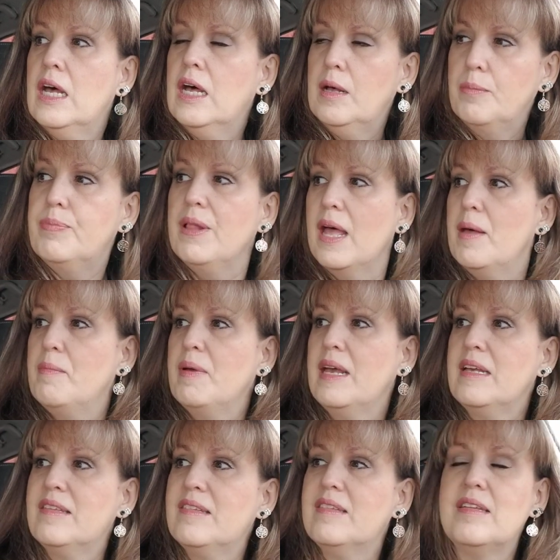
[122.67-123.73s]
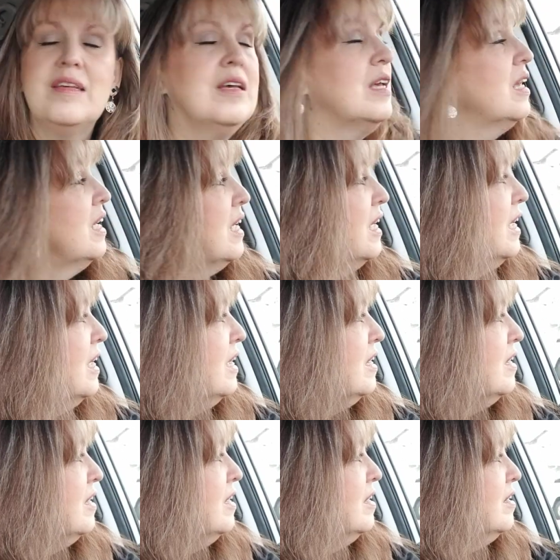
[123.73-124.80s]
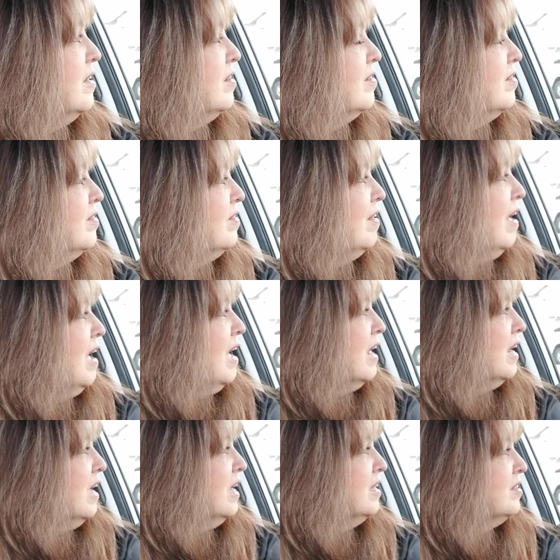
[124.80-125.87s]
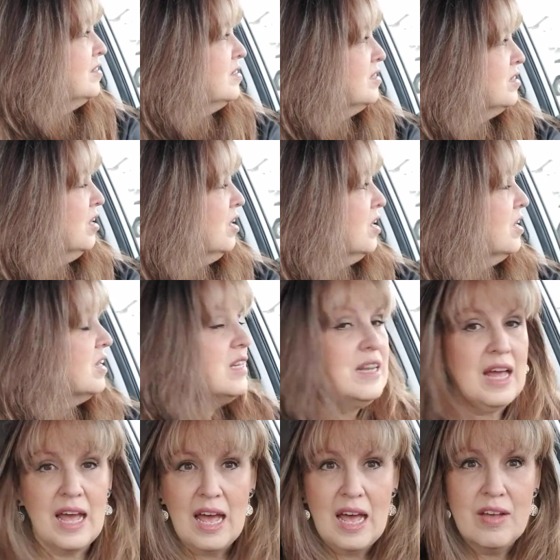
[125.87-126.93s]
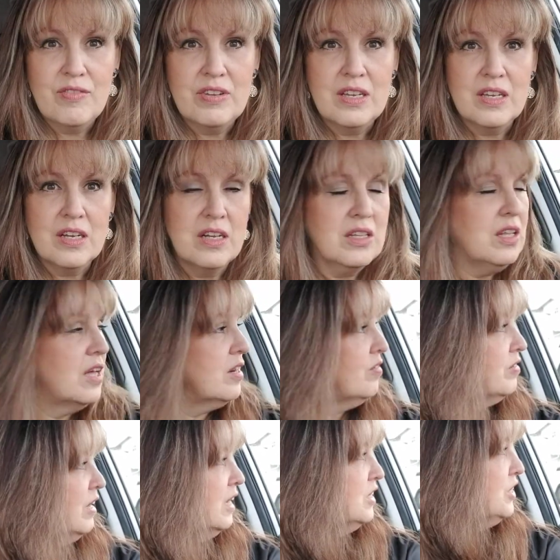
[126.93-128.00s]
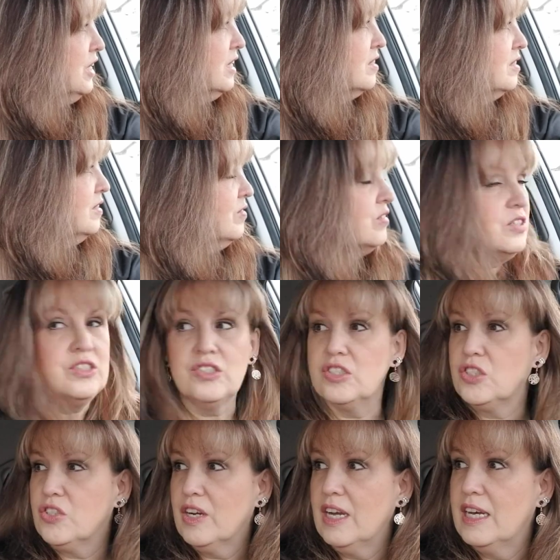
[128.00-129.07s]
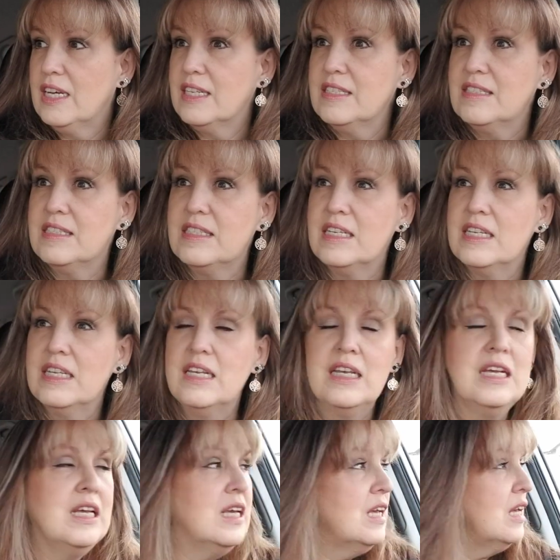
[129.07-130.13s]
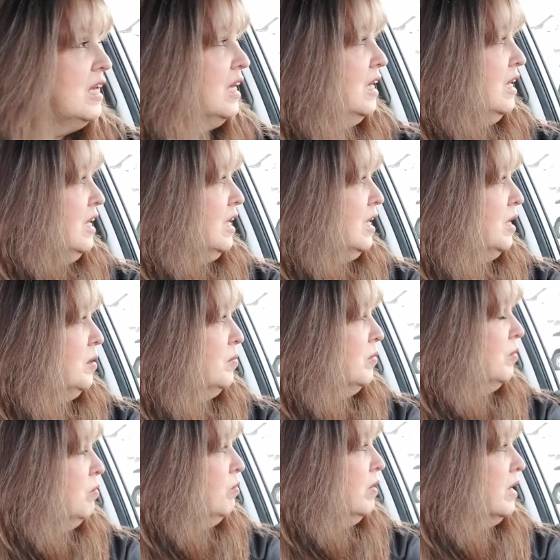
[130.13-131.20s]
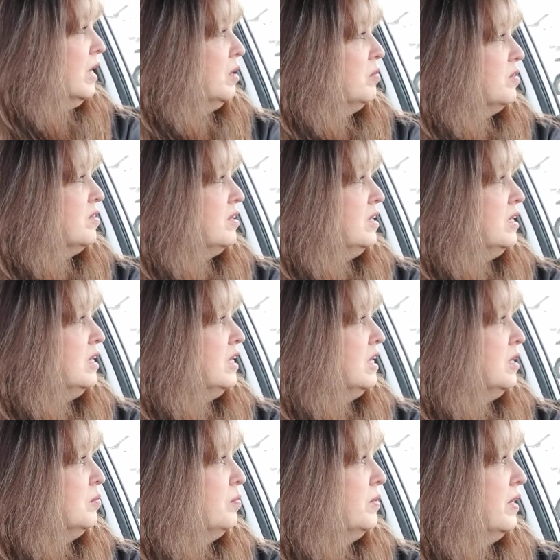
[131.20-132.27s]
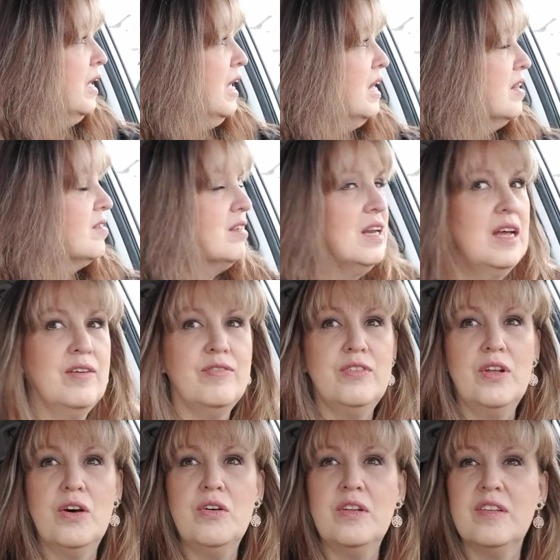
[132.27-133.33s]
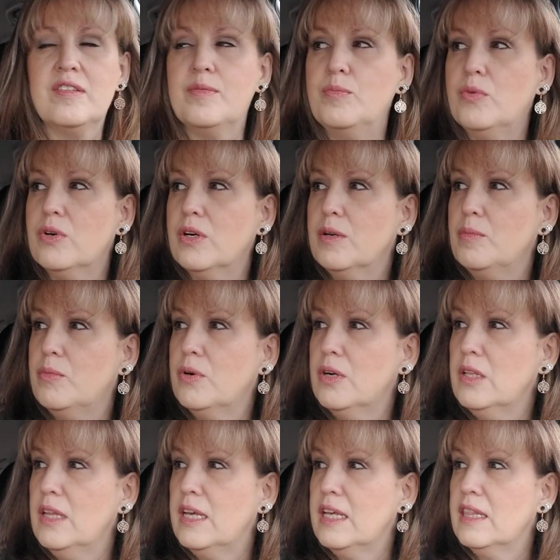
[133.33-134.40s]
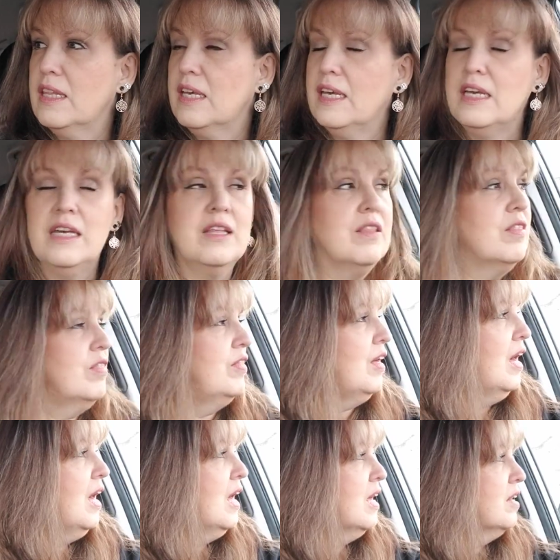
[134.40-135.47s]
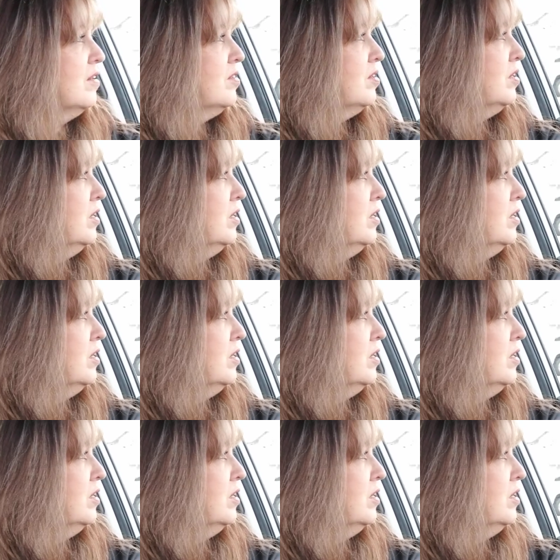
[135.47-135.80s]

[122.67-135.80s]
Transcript: um, plant-based. It is that I started having a lot of digestive distress um, when I was eating plants. And I've noticed more and more lately that